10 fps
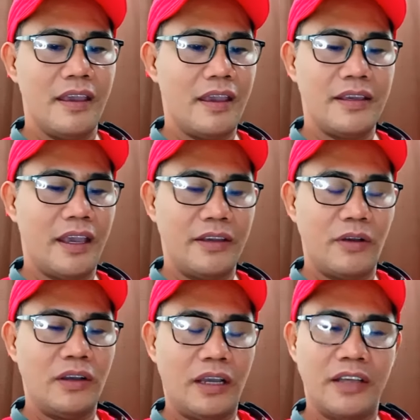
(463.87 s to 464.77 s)
a,
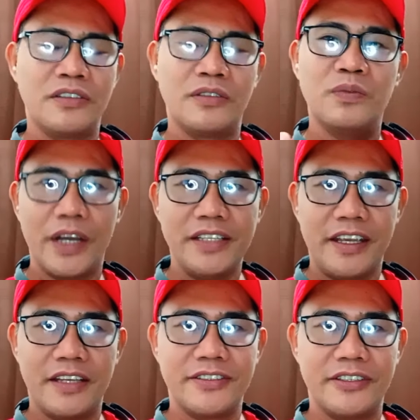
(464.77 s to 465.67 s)
a, great
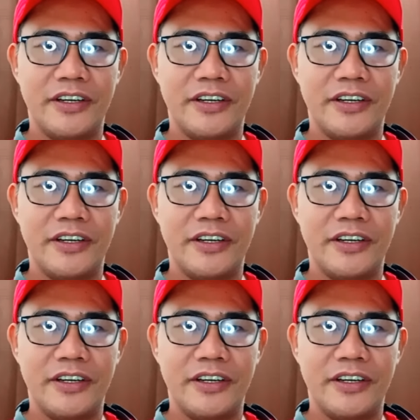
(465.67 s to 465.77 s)
answer.